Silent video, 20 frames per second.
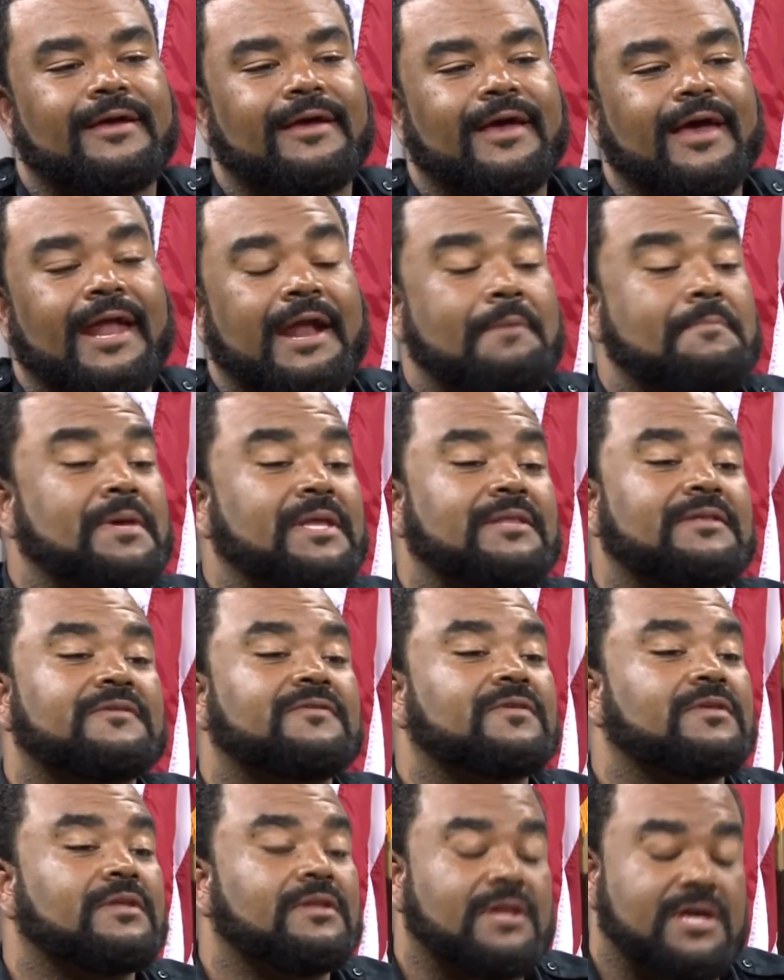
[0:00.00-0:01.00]
I mean this
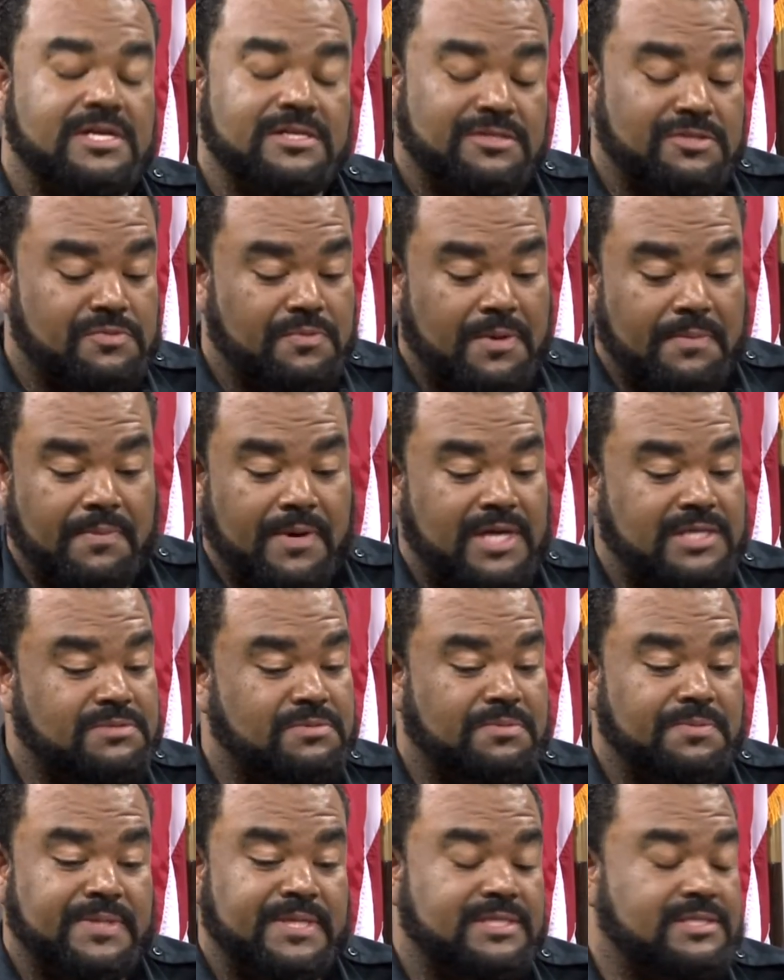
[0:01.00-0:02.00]
in the nicest way
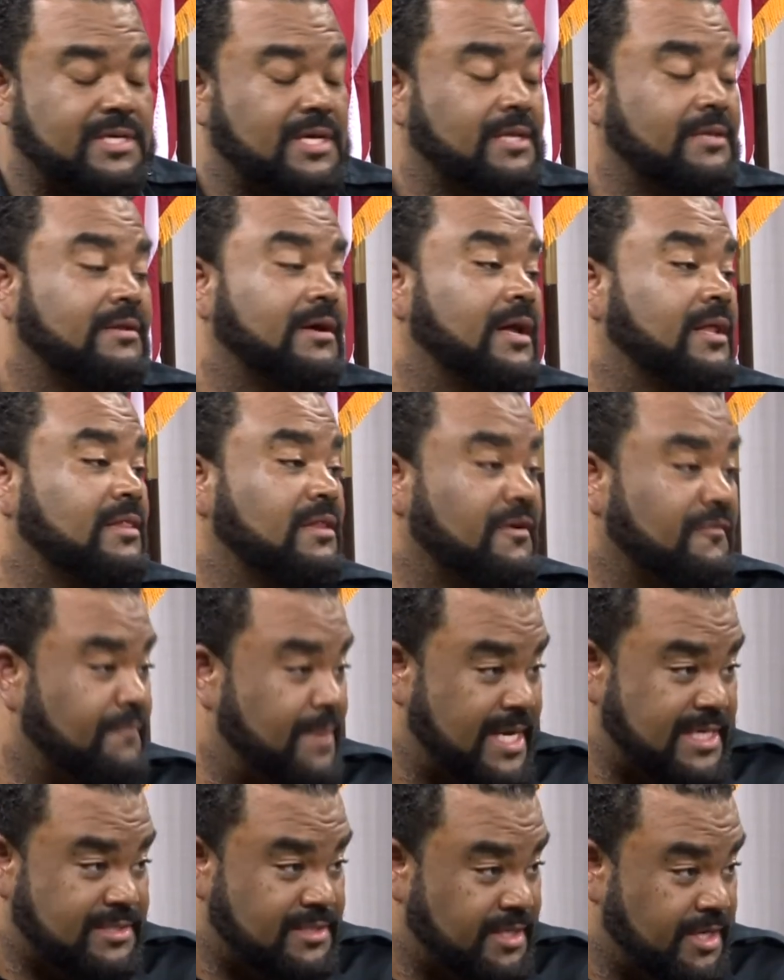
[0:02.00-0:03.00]
possible, because I love
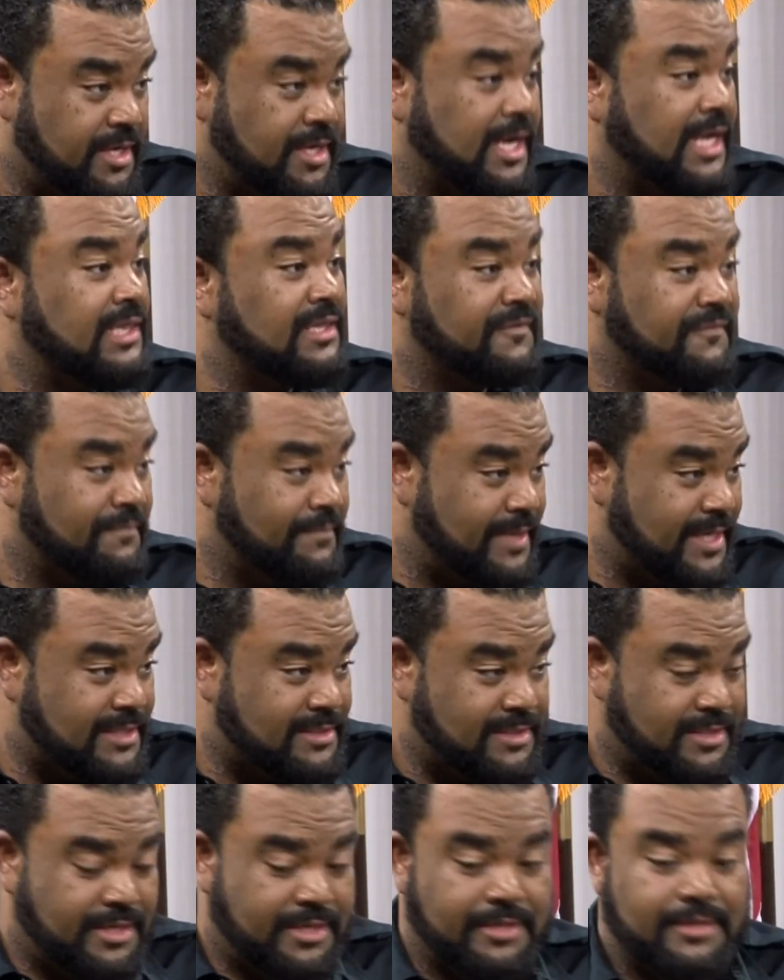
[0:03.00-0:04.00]
Pasadena. I live in
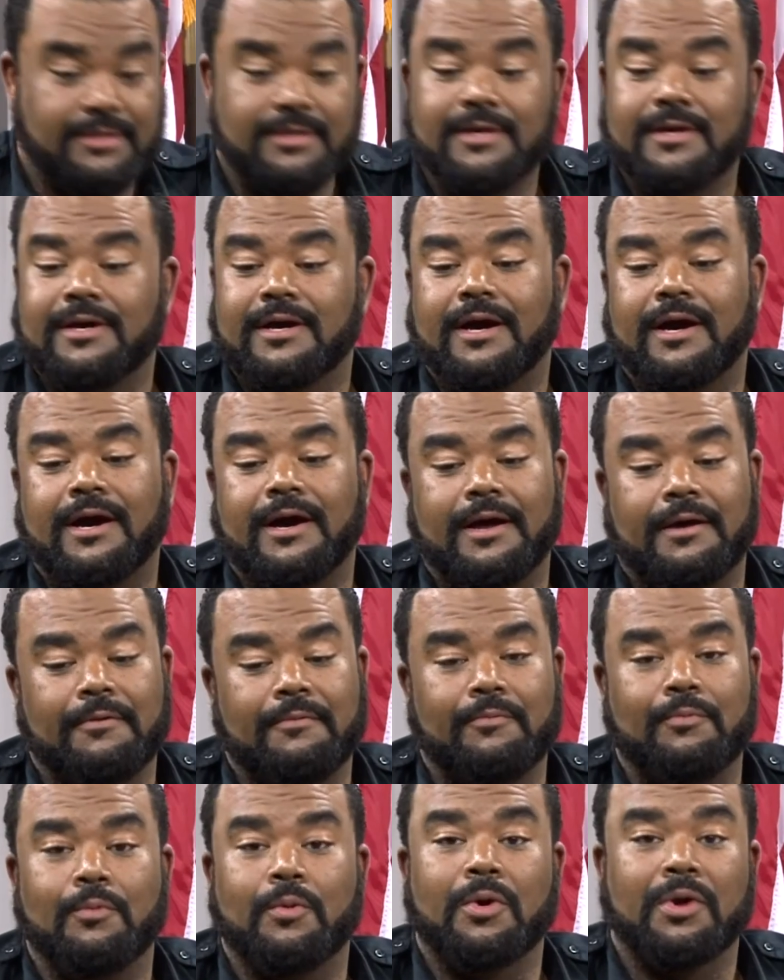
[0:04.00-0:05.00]
Pasadena. I
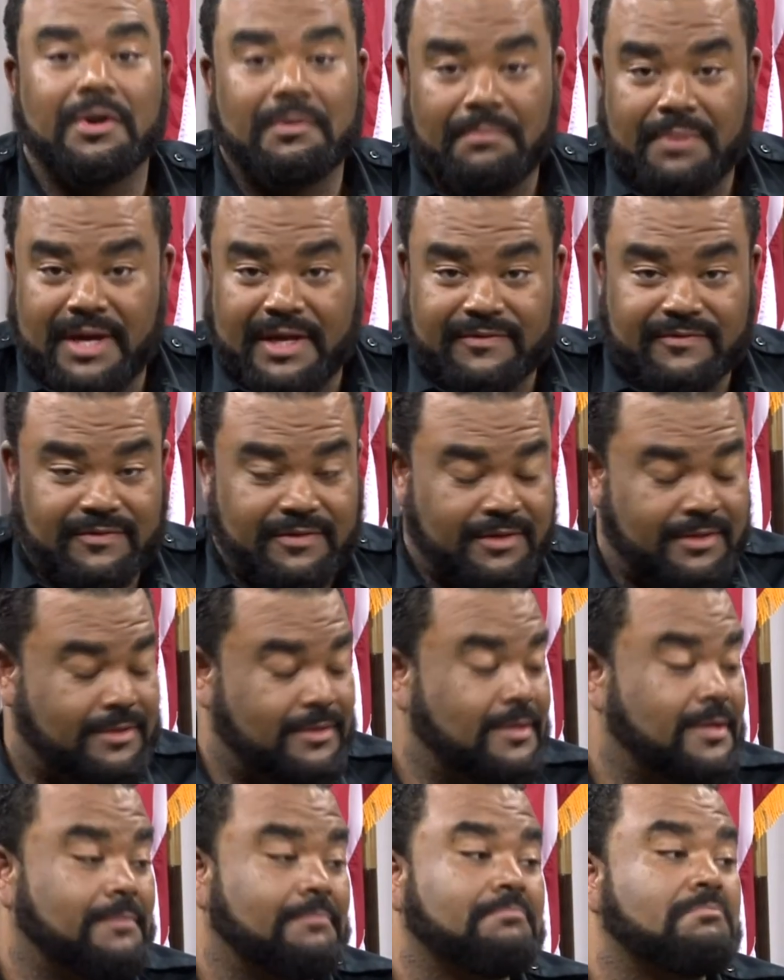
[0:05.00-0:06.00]
work in Pasadena,
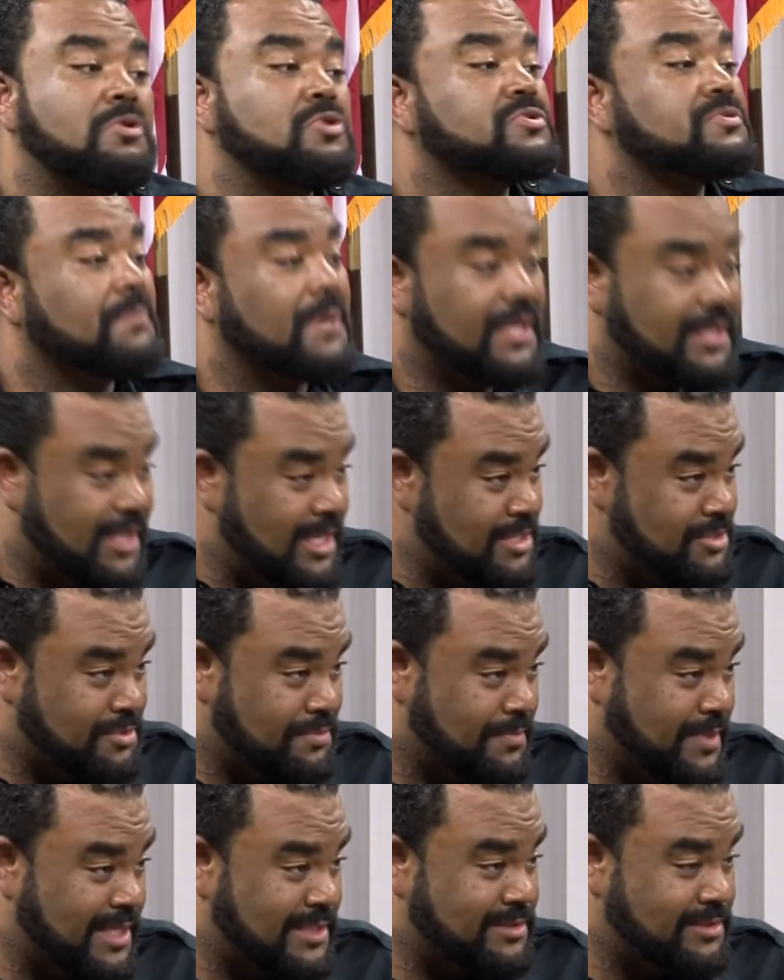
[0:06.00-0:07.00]
and most of my clients are
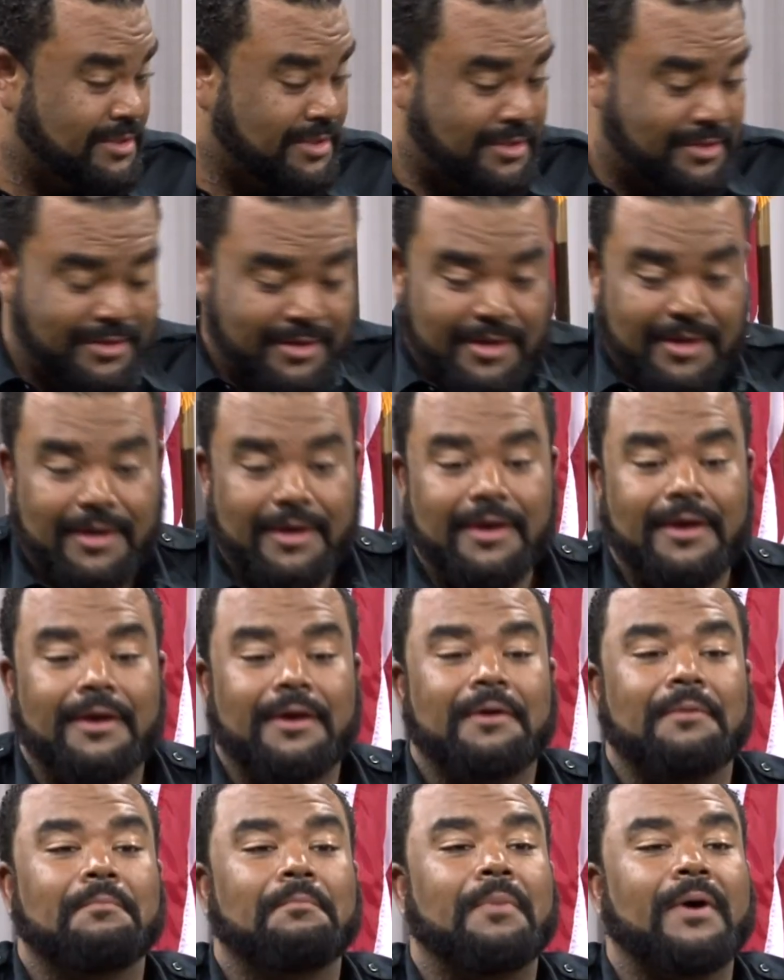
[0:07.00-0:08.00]
in Pasadena.
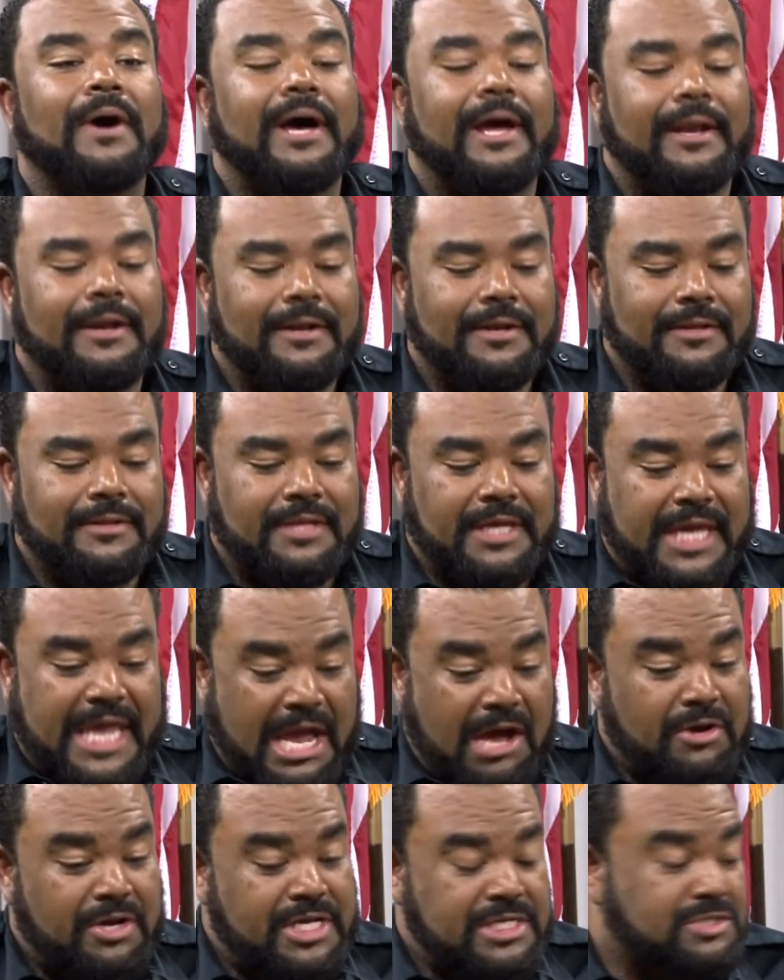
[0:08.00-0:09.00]
But the
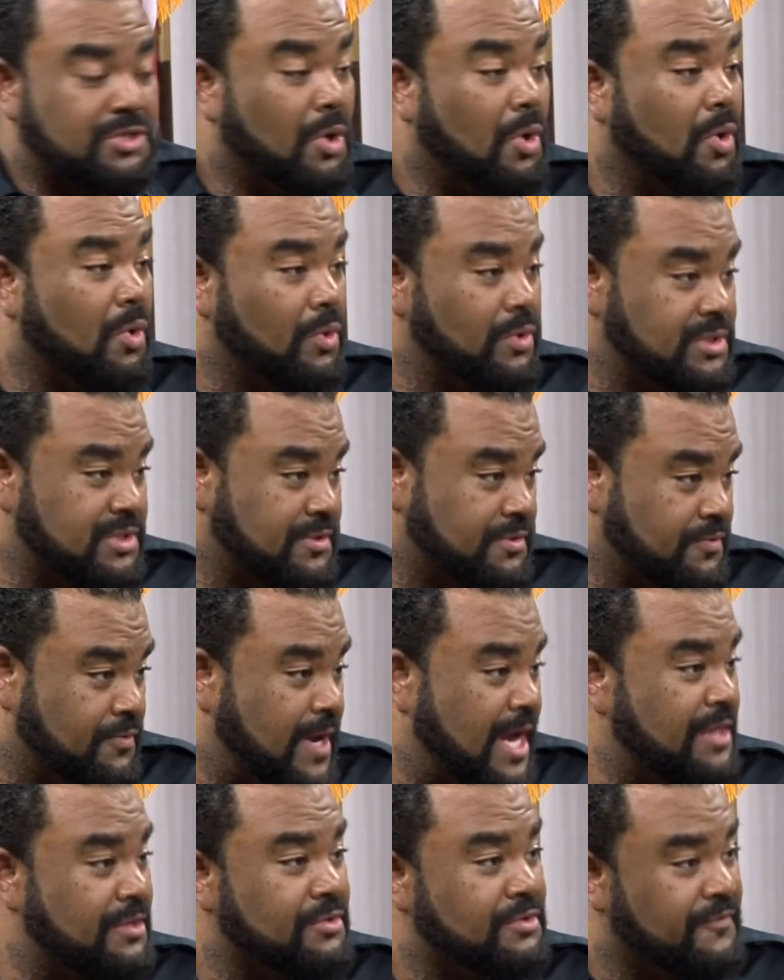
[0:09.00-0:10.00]
county as a whole is a
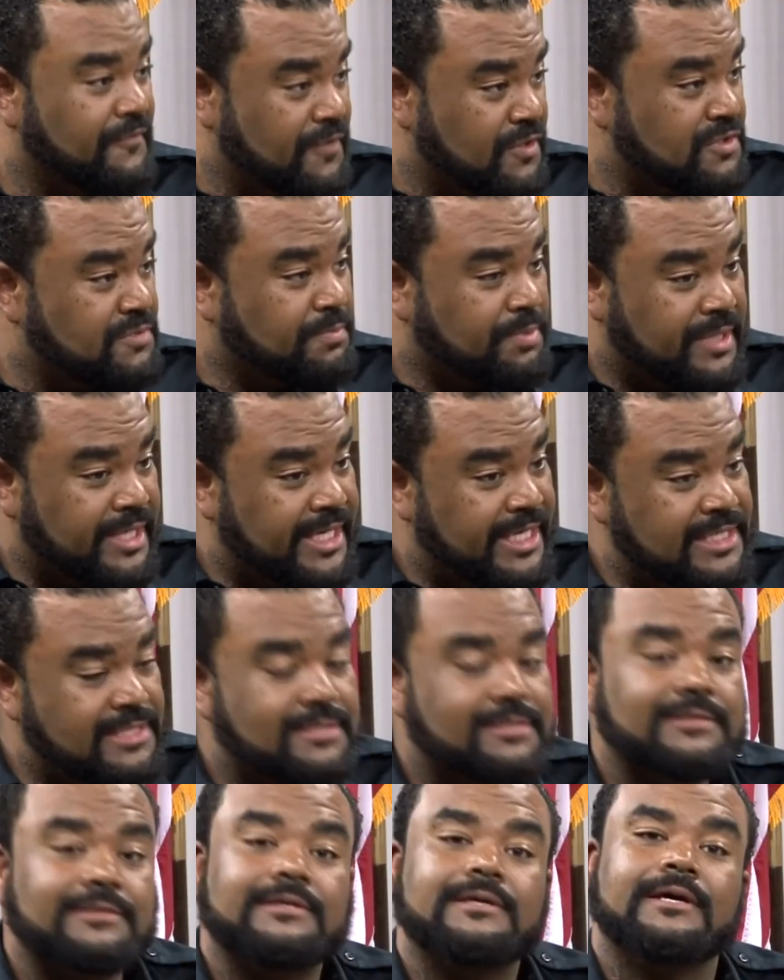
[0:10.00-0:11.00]
rather diverse
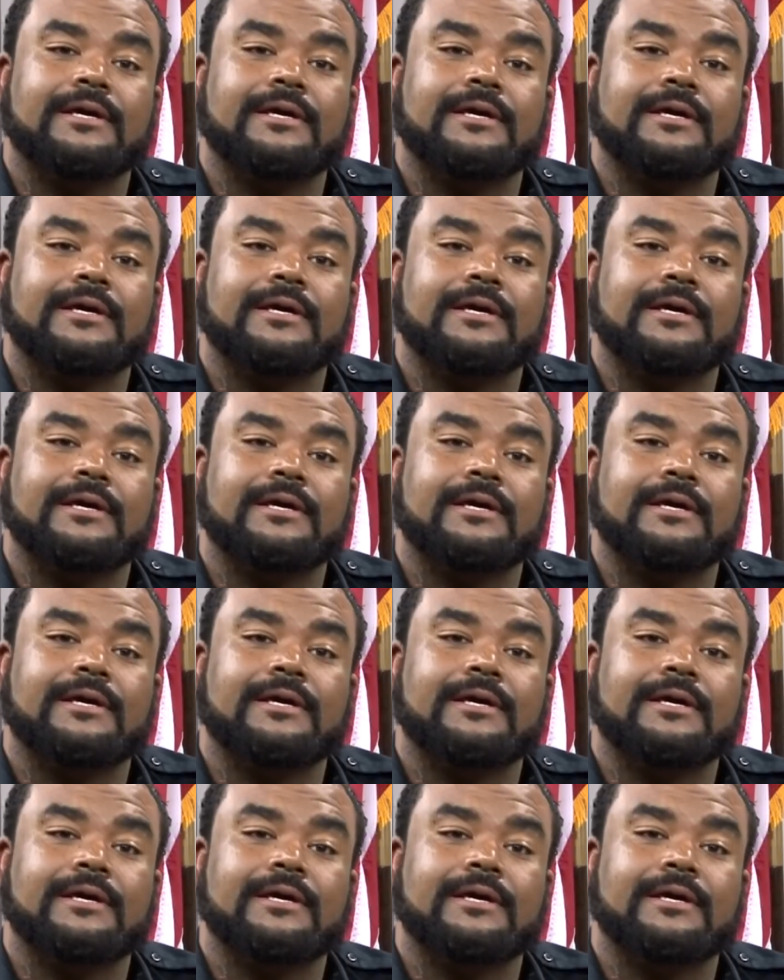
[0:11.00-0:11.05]
place.